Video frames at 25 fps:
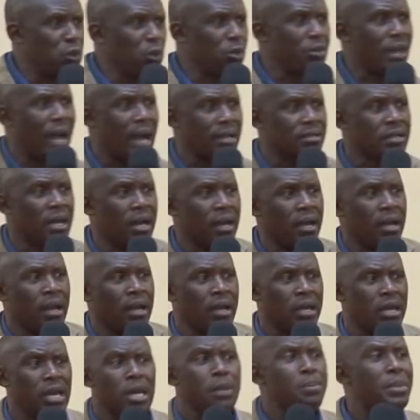do that
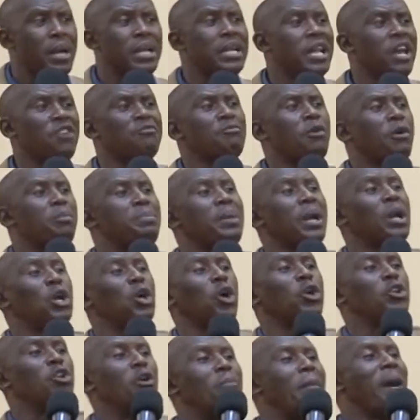in the name of the
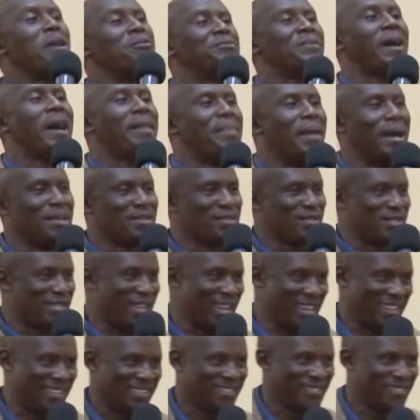God of my fathers.